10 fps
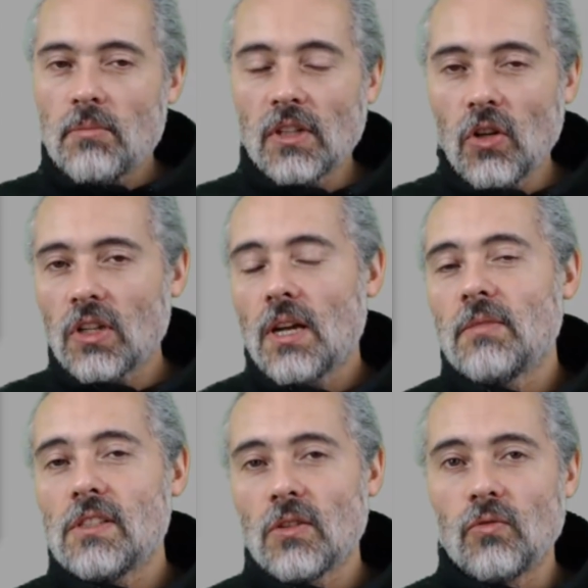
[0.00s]
But a lot of
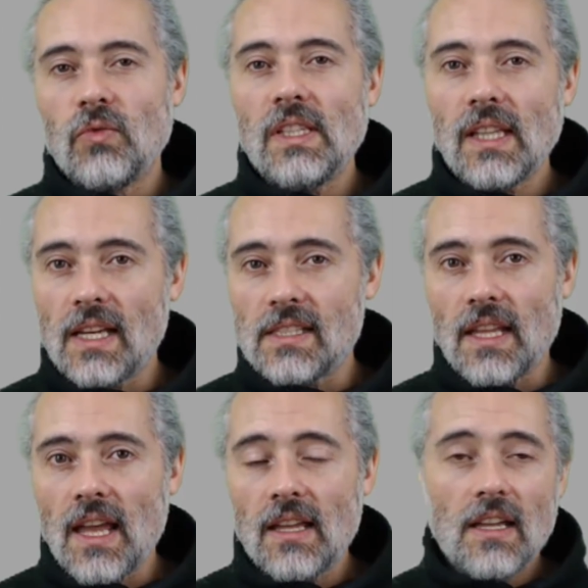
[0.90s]
companies don't realize
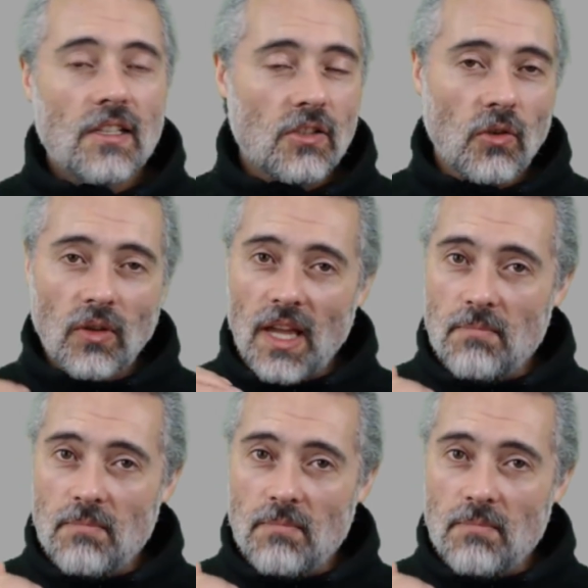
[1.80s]
that, so